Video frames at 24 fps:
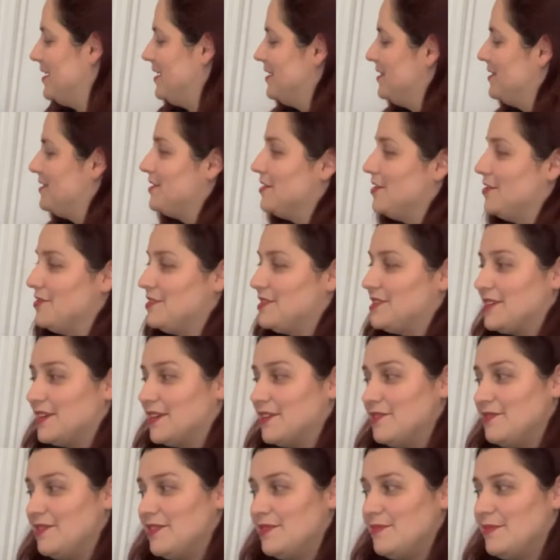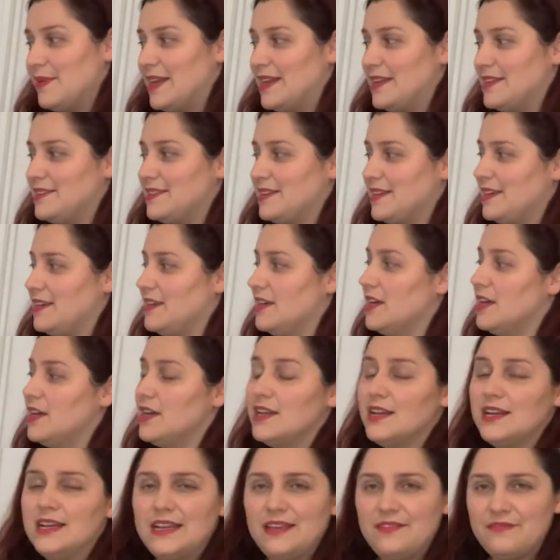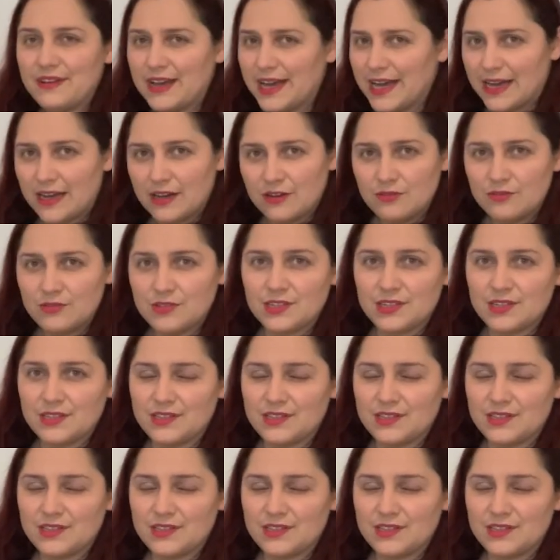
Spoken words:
So start with the melody. Leave out